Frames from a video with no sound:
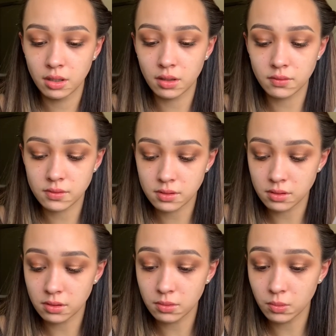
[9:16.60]
let's
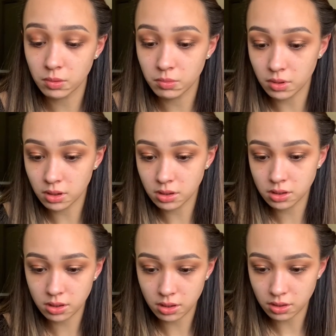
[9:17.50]
see, what brush
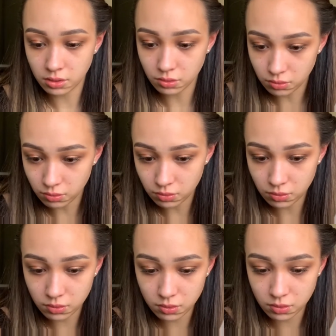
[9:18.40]
can I
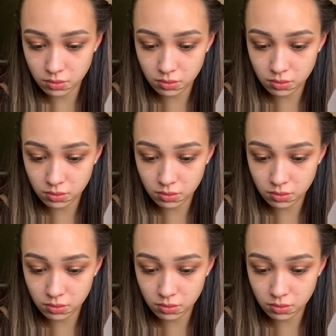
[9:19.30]
use?